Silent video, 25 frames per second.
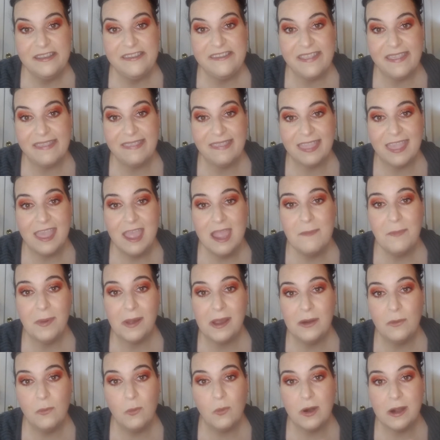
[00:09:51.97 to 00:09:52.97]
Just keep
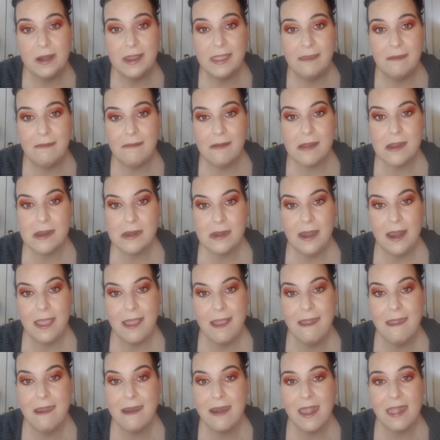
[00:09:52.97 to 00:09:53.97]
on working on
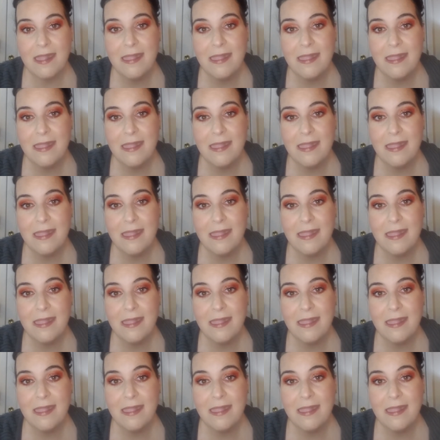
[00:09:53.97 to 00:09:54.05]
it.